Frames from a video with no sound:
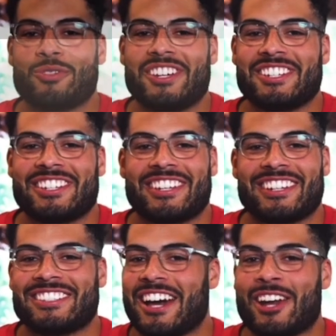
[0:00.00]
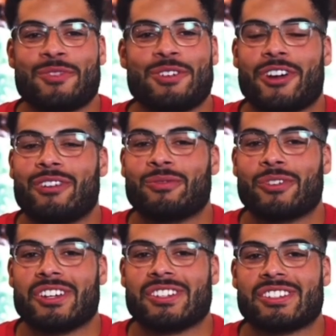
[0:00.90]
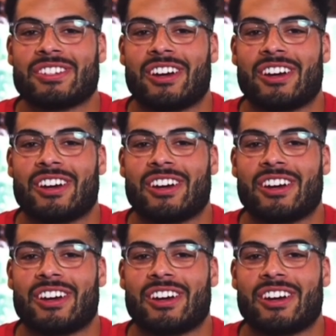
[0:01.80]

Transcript: Wings, it's got to be Craven Wings.